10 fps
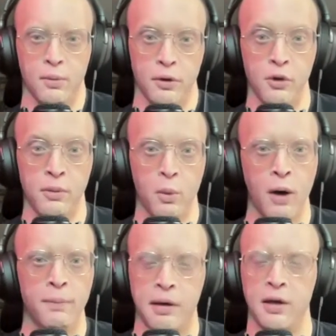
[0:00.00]
human
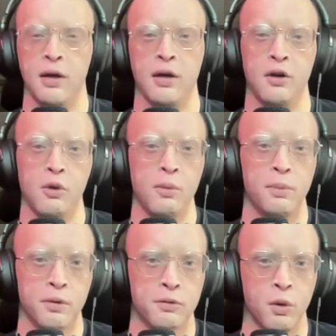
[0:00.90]
well-being and human
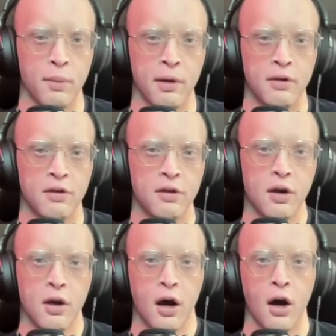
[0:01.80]
performance.
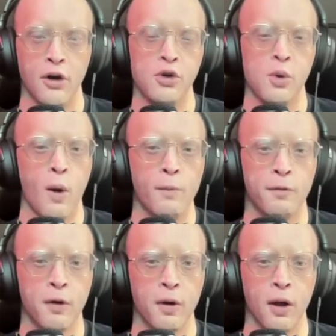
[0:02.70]
Are you
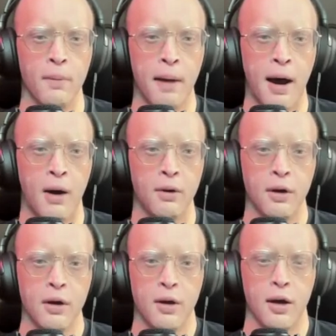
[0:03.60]
hopeful about
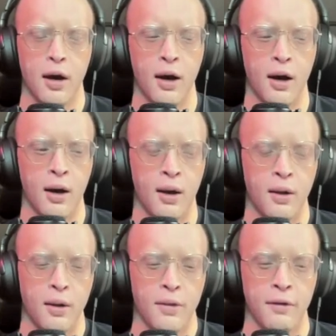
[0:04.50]

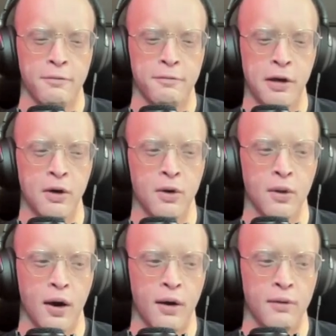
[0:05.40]
the
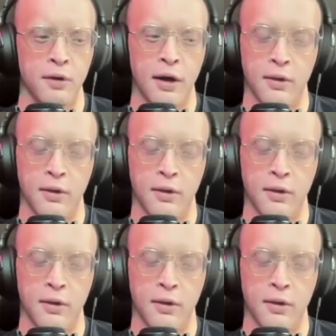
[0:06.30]
field of